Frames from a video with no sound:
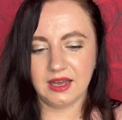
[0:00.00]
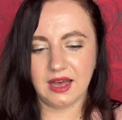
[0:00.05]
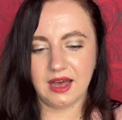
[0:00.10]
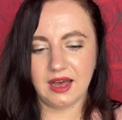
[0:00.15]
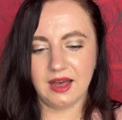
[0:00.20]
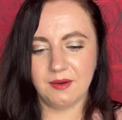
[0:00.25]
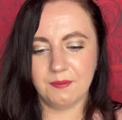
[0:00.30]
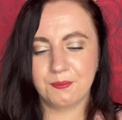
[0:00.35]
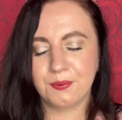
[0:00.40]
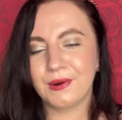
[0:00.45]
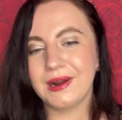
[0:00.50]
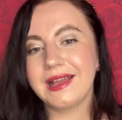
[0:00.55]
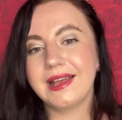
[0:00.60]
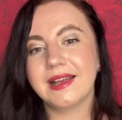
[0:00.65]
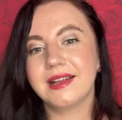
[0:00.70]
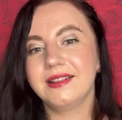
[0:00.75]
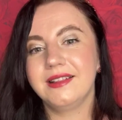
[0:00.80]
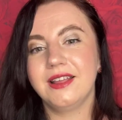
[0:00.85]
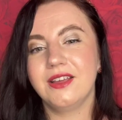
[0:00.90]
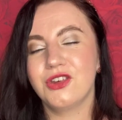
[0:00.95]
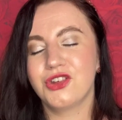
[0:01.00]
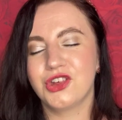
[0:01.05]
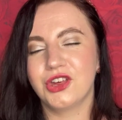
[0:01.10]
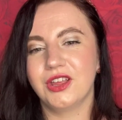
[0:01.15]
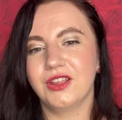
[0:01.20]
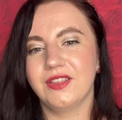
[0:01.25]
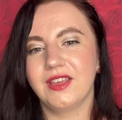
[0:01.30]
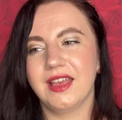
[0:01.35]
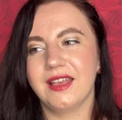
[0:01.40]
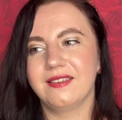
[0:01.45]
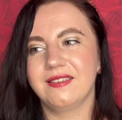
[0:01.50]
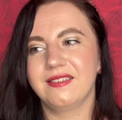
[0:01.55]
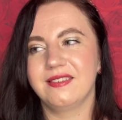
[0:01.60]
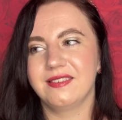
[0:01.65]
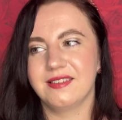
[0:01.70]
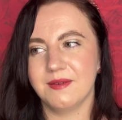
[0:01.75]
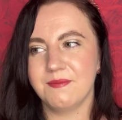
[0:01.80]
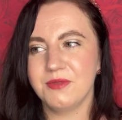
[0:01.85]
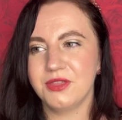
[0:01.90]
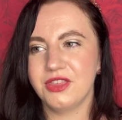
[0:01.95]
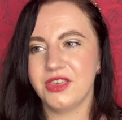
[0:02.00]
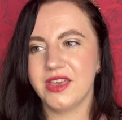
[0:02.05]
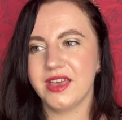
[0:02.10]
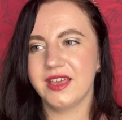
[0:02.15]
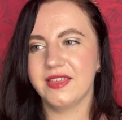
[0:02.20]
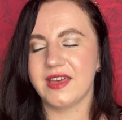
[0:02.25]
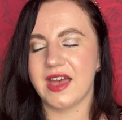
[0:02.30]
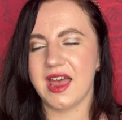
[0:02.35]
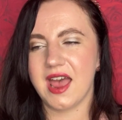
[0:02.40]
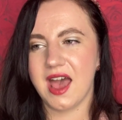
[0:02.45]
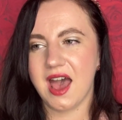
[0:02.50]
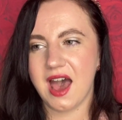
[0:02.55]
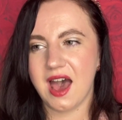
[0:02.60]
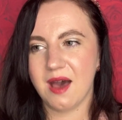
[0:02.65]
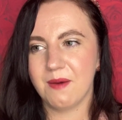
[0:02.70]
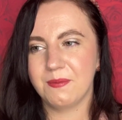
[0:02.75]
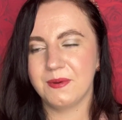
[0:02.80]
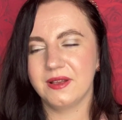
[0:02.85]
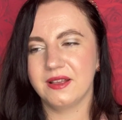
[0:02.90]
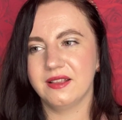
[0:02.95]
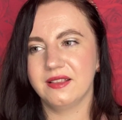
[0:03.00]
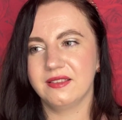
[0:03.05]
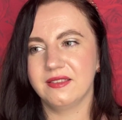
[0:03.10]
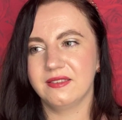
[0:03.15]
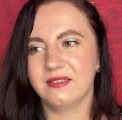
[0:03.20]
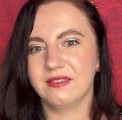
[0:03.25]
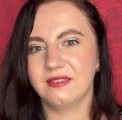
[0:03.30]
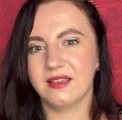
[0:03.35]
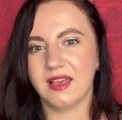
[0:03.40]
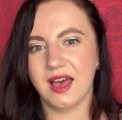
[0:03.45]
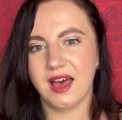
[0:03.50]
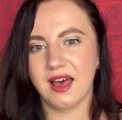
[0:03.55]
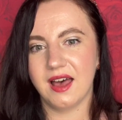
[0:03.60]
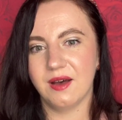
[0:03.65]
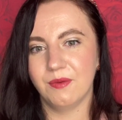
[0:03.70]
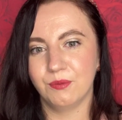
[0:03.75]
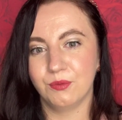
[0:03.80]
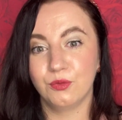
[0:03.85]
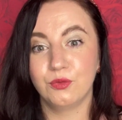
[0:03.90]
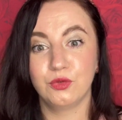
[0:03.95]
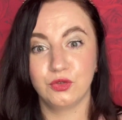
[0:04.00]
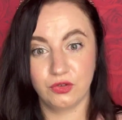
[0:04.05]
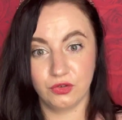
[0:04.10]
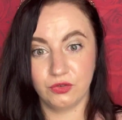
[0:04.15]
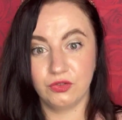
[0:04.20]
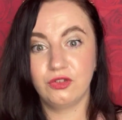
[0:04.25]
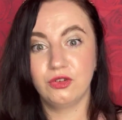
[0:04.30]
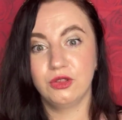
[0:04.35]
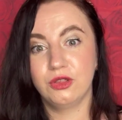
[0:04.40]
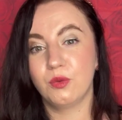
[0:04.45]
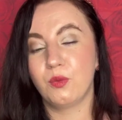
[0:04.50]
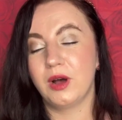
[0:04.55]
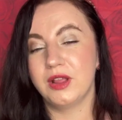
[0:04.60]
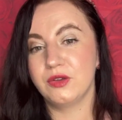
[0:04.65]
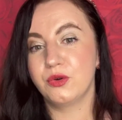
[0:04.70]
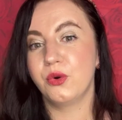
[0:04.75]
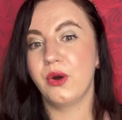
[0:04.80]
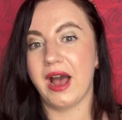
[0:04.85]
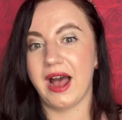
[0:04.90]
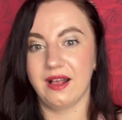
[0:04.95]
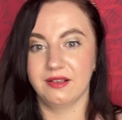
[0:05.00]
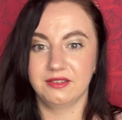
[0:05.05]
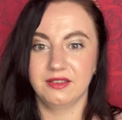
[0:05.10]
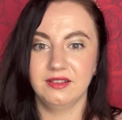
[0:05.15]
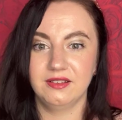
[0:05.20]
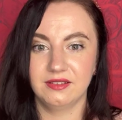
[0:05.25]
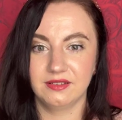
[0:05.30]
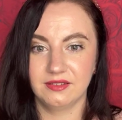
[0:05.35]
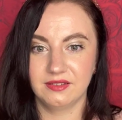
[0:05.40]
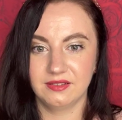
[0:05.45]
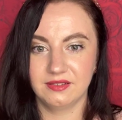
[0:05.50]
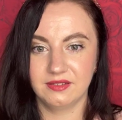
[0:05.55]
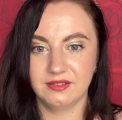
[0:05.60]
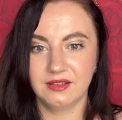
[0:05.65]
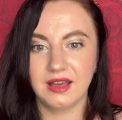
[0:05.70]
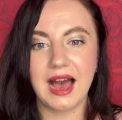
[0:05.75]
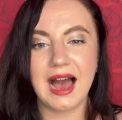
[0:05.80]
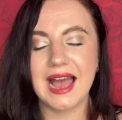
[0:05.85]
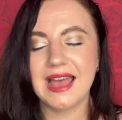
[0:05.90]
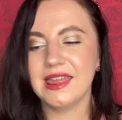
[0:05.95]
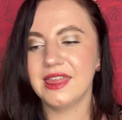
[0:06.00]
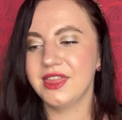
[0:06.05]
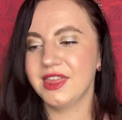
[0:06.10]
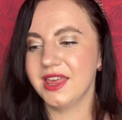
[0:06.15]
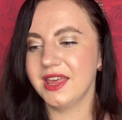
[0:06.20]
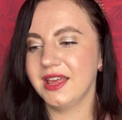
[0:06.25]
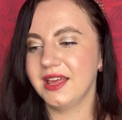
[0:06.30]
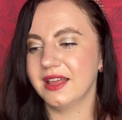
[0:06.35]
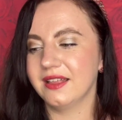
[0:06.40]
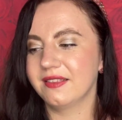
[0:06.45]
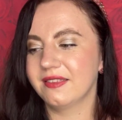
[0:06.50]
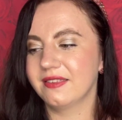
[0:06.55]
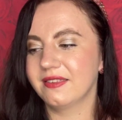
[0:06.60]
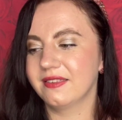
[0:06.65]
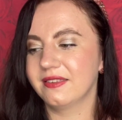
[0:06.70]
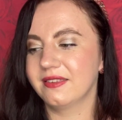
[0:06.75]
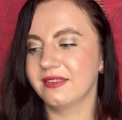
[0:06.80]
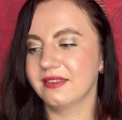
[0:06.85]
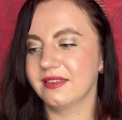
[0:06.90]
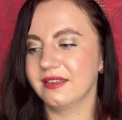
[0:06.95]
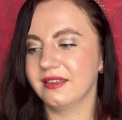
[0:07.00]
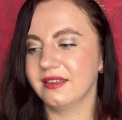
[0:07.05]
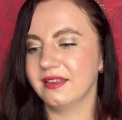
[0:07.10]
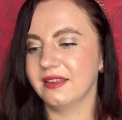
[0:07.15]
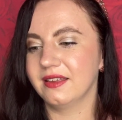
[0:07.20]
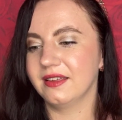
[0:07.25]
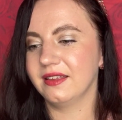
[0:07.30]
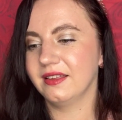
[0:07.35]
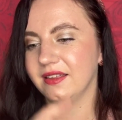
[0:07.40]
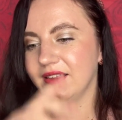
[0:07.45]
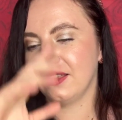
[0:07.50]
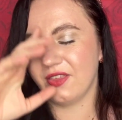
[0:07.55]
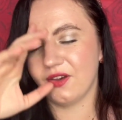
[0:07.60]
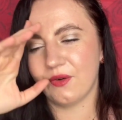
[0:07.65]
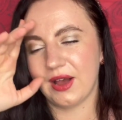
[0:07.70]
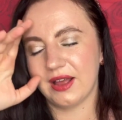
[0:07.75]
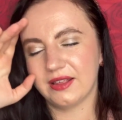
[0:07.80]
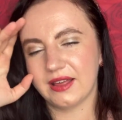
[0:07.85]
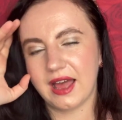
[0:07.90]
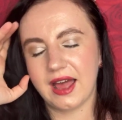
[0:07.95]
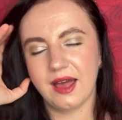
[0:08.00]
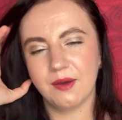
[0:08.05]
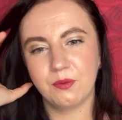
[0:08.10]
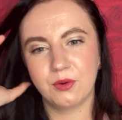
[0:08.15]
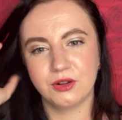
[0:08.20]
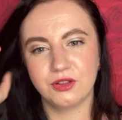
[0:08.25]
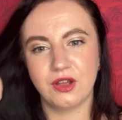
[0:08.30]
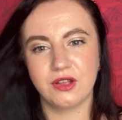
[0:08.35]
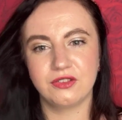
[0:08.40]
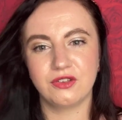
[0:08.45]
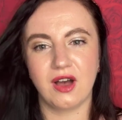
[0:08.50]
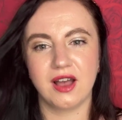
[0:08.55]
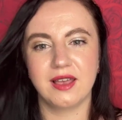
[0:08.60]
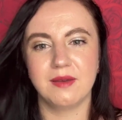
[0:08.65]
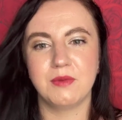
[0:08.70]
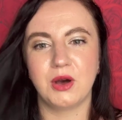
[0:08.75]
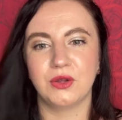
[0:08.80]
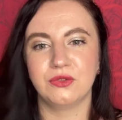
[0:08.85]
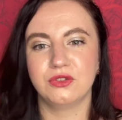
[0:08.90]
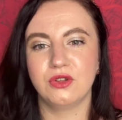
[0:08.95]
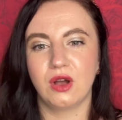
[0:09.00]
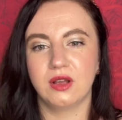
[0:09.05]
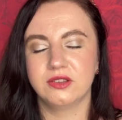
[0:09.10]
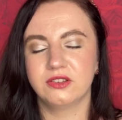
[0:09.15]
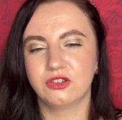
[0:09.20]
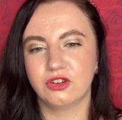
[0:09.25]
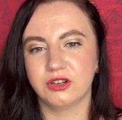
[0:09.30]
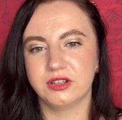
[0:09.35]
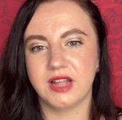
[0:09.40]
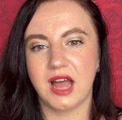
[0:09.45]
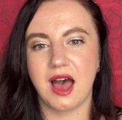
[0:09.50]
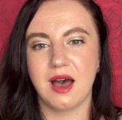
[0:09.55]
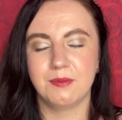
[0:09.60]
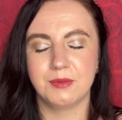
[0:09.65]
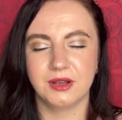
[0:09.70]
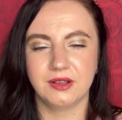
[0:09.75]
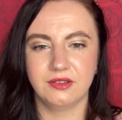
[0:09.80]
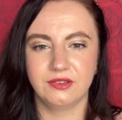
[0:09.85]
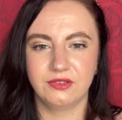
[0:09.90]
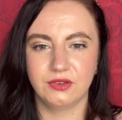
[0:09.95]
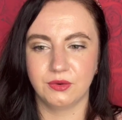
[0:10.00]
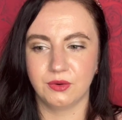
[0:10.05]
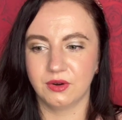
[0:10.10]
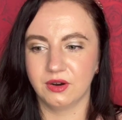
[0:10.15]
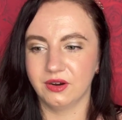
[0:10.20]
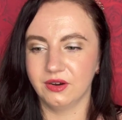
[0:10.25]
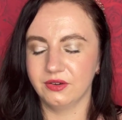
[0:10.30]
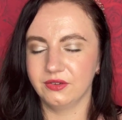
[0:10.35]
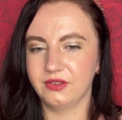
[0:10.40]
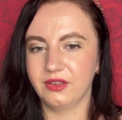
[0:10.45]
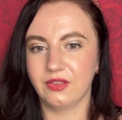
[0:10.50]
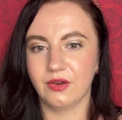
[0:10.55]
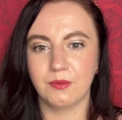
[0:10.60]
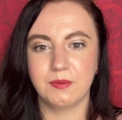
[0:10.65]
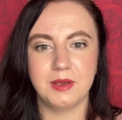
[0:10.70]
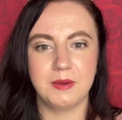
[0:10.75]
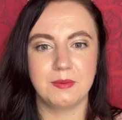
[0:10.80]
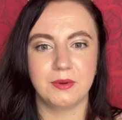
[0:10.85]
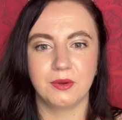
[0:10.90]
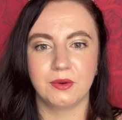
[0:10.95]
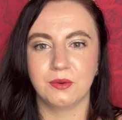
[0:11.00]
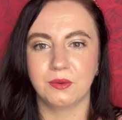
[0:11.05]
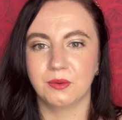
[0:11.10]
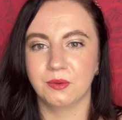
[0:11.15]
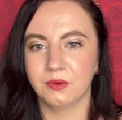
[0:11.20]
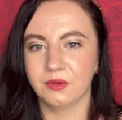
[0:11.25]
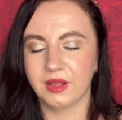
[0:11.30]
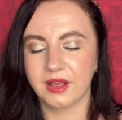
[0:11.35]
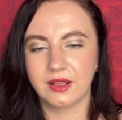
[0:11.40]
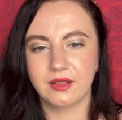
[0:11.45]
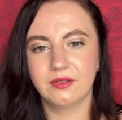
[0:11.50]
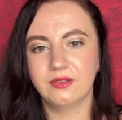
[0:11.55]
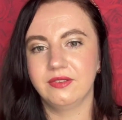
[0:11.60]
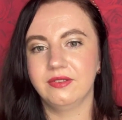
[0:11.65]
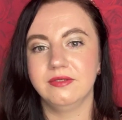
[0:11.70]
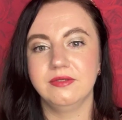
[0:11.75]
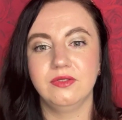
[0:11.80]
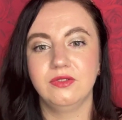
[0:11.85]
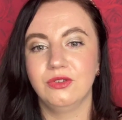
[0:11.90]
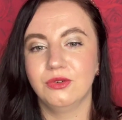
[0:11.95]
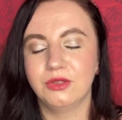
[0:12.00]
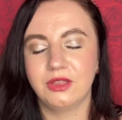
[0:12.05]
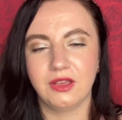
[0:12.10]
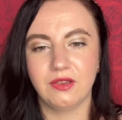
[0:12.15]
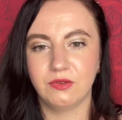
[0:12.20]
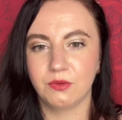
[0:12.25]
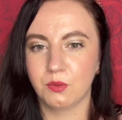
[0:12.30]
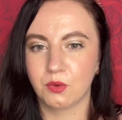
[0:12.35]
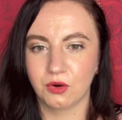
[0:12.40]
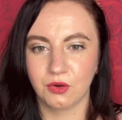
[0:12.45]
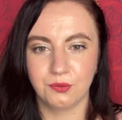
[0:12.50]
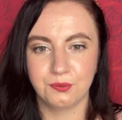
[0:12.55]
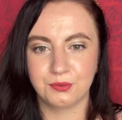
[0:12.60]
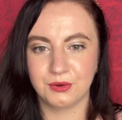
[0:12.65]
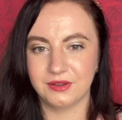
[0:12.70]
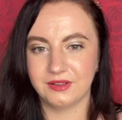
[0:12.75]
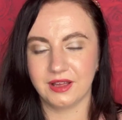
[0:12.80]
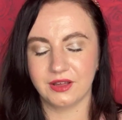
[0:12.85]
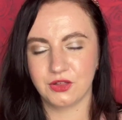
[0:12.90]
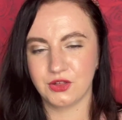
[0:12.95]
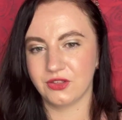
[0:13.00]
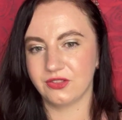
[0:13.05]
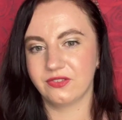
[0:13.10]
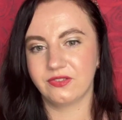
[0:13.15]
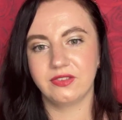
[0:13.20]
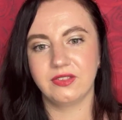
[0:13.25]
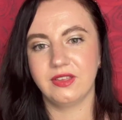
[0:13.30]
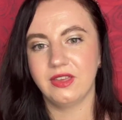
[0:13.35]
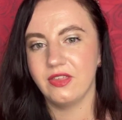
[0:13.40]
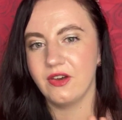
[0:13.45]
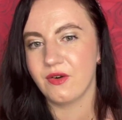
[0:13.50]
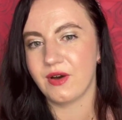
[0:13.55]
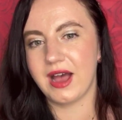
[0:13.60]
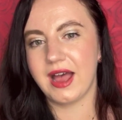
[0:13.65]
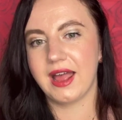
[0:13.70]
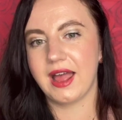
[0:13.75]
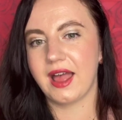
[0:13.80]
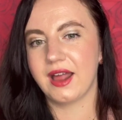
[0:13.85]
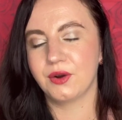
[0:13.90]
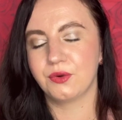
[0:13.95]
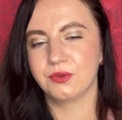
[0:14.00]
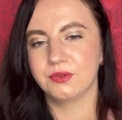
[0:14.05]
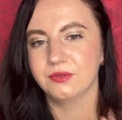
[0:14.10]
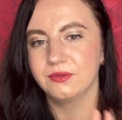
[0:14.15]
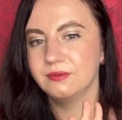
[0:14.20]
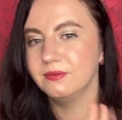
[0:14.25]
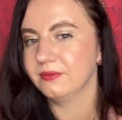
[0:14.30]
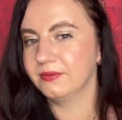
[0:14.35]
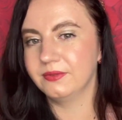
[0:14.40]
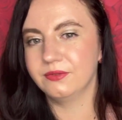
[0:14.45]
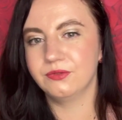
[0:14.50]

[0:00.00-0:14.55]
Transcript: Precognition is something that happens to the one who has it. I think it's, we're not talking about Nostradamus or, people who do these world predictions. We're not